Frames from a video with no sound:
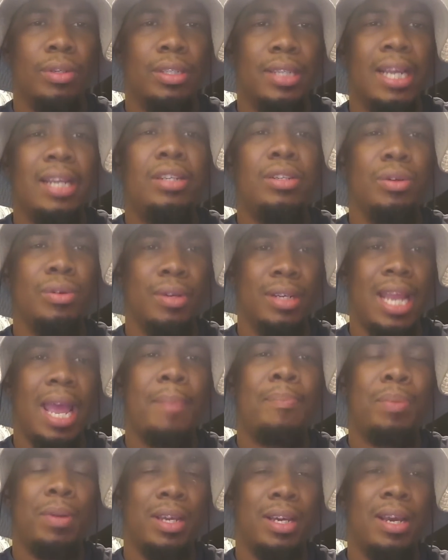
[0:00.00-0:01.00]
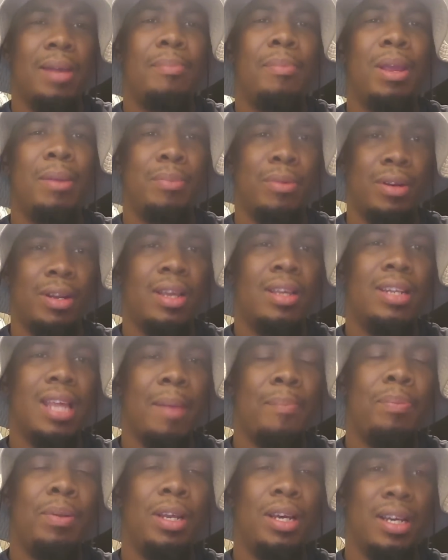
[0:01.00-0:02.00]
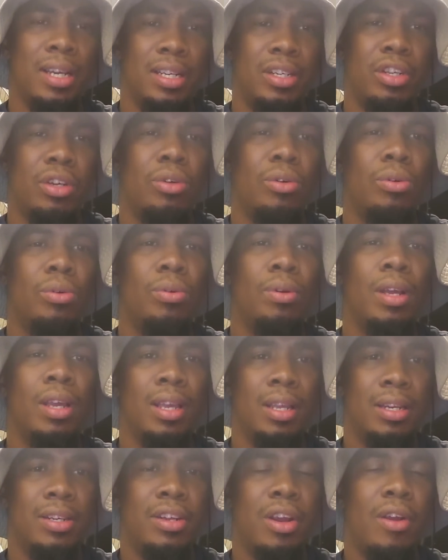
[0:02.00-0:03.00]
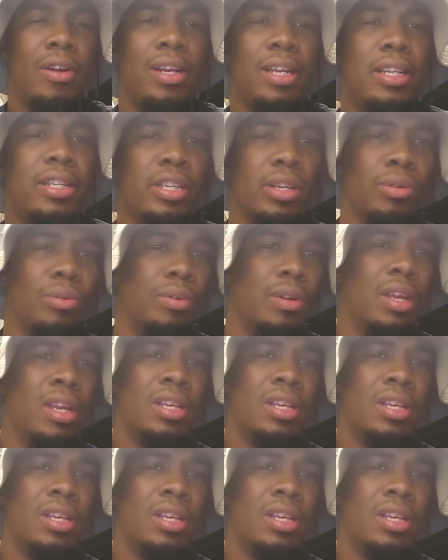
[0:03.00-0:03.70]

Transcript: They doing that blood member, that blood dude dirty too.